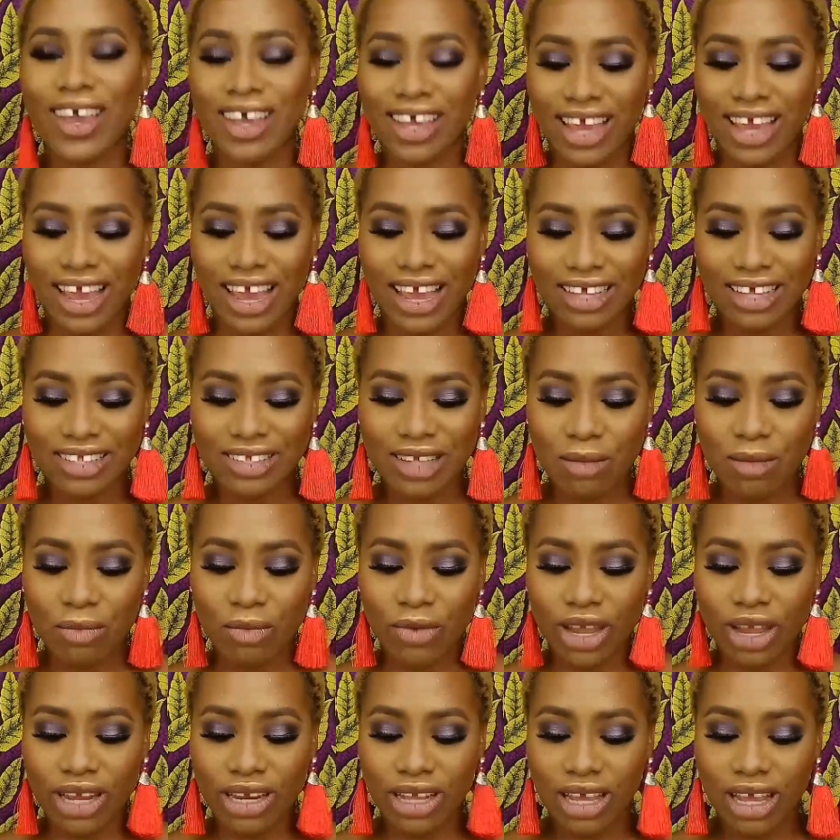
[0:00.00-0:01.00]
Okay, so
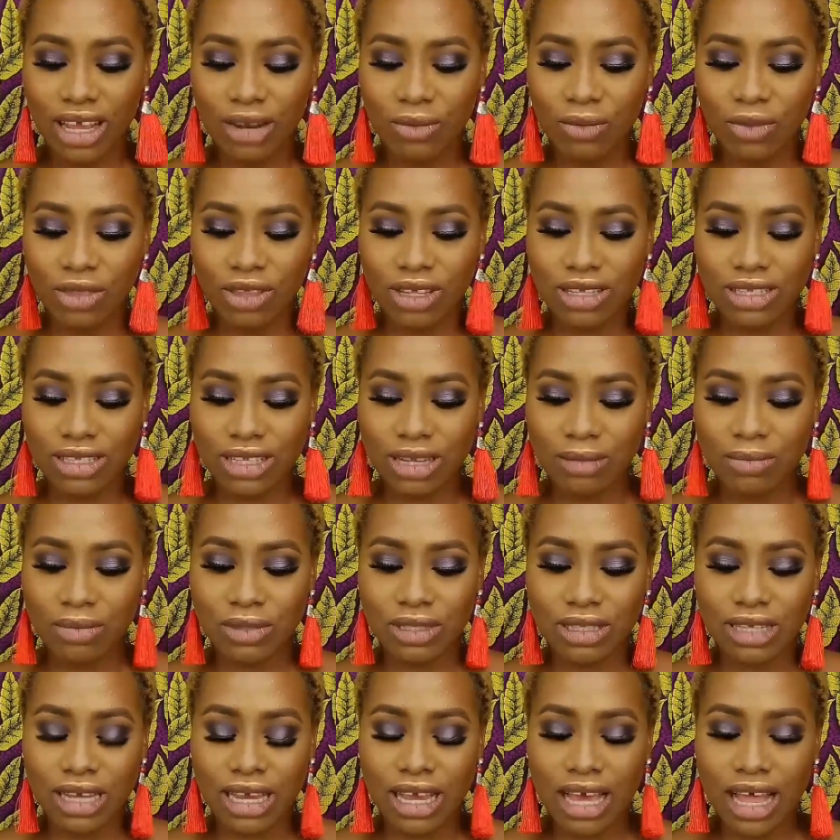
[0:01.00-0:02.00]
I'm going in with this
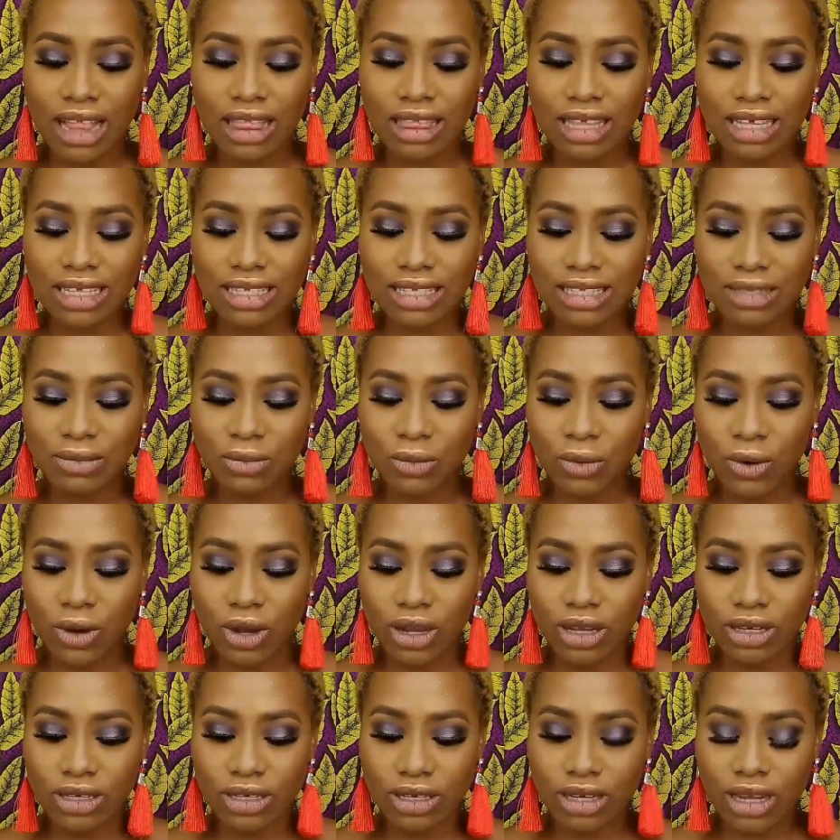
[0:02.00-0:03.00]
lipstick, and this
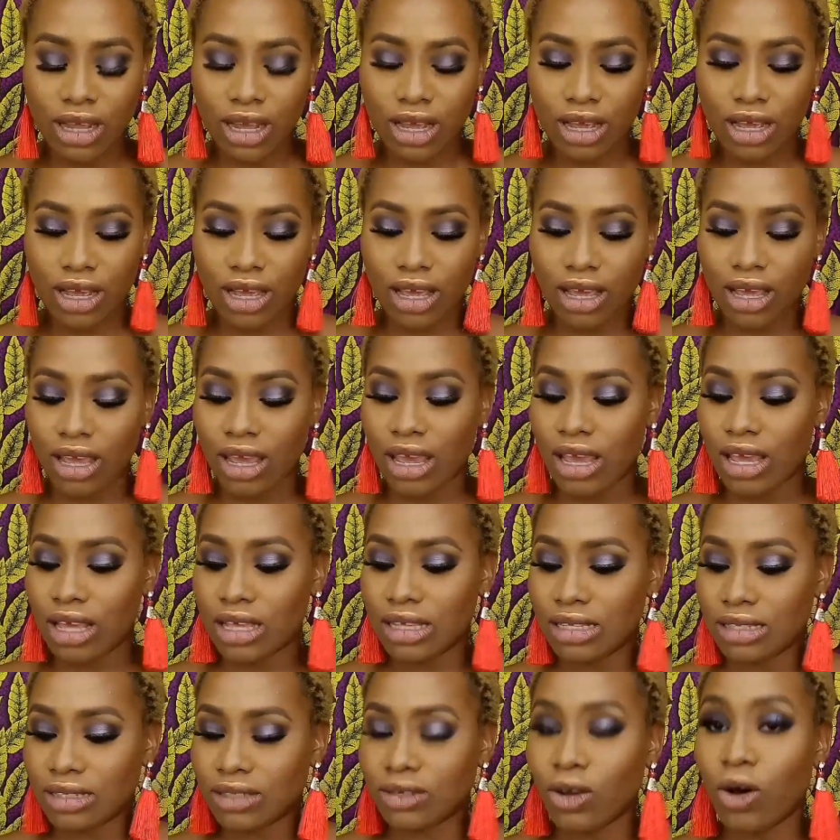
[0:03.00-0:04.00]
one
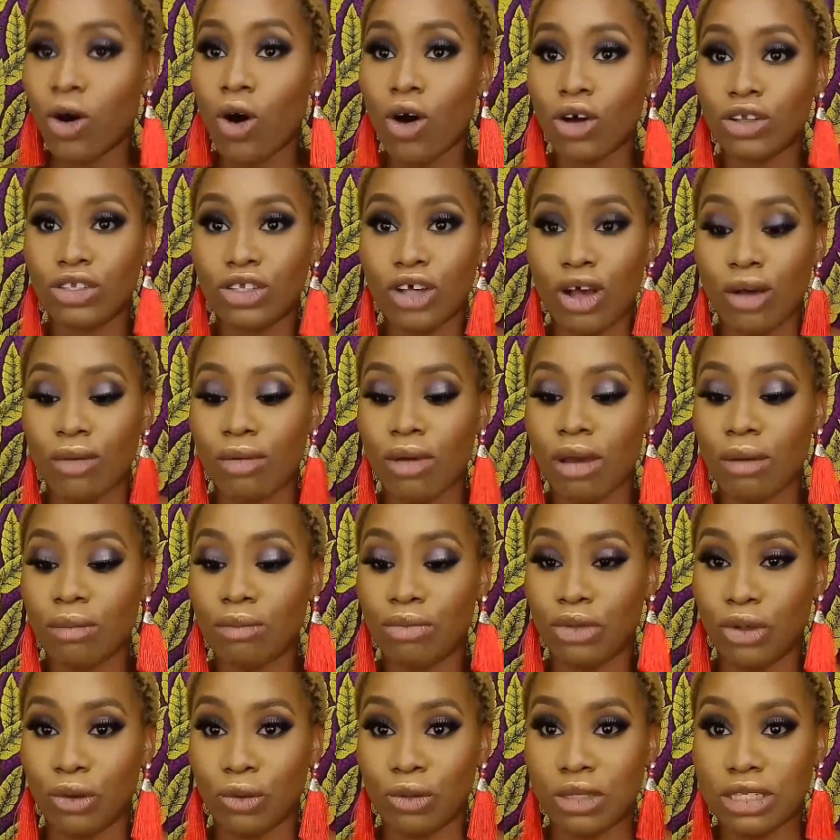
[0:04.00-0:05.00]
is Autumn
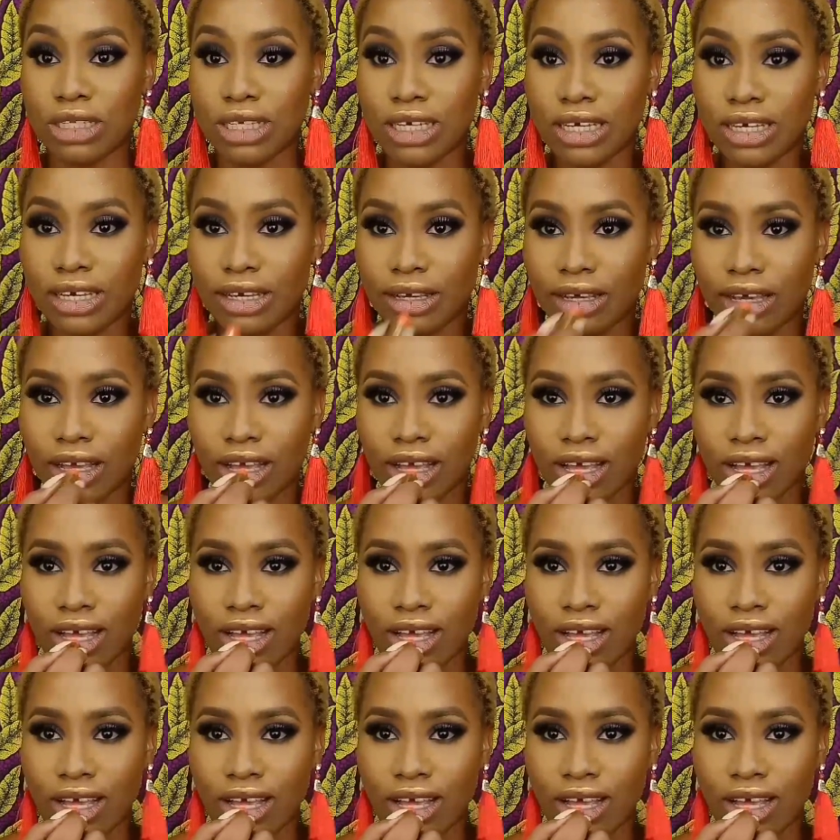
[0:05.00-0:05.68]
Beauty.